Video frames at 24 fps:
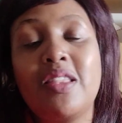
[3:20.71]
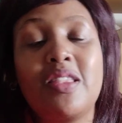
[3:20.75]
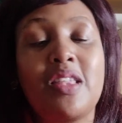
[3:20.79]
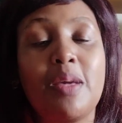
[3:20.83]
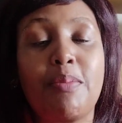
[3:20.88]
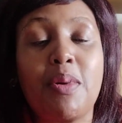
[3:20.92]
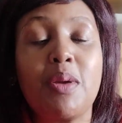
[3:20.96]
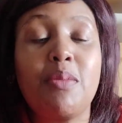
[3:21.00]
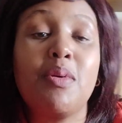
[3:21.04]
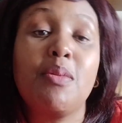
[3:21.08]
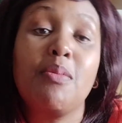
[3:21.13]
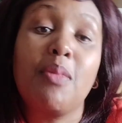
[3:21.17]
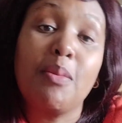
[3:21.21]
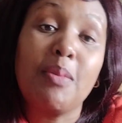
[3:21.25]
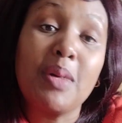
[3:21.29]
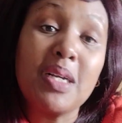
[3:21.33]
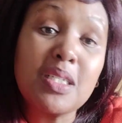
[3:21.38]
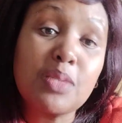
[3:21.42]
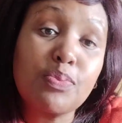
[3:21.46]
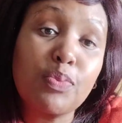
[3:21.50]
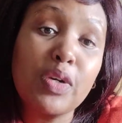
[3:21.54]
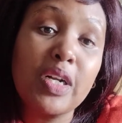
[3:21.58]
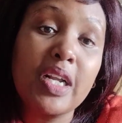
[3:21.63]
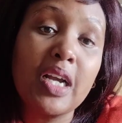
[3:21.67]
The baby mama
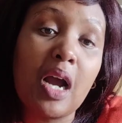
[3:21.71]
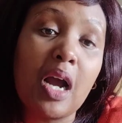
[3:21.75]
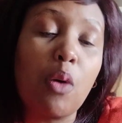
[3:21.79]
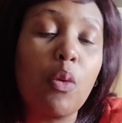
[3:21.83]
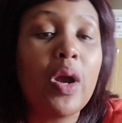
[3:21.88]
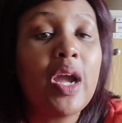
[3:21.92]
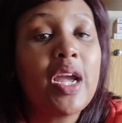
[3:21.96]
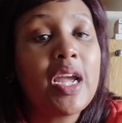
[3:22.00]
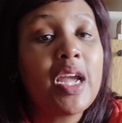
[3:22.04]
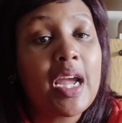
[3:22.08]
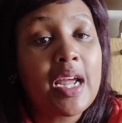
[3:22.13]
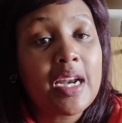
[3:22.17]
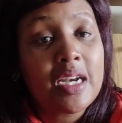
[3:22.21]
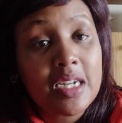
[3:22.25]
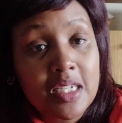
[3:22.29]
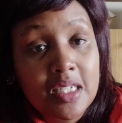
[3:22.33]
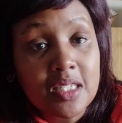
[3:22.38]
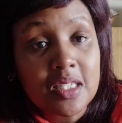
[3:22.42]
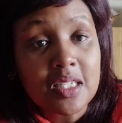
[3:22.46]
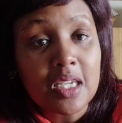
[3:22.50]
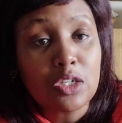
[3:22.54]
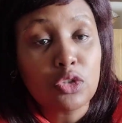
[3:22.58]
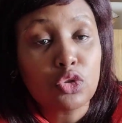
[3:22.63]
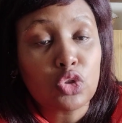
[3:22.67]
is pulling away, and
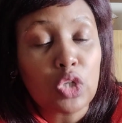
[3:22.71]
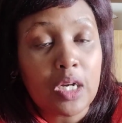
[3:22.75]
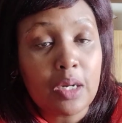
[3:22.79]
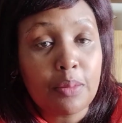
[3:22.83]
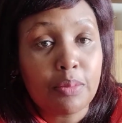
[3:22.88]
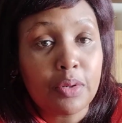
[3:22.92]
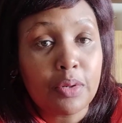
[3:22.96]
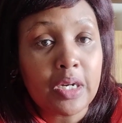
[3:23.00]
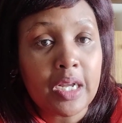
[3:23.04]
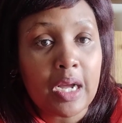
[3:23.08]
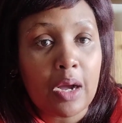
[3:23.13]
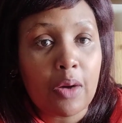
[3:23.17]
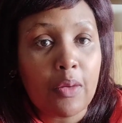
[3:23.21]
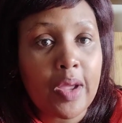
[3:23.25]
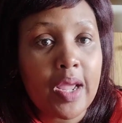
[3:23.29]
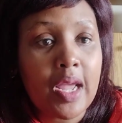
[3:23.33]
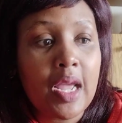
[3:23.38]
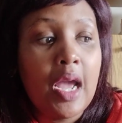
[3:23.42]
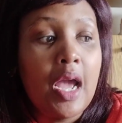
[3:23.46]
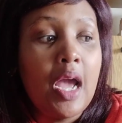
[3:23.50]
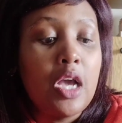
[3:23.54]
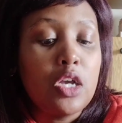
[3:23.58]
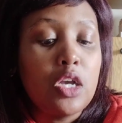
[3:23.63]
he's actually pulling away.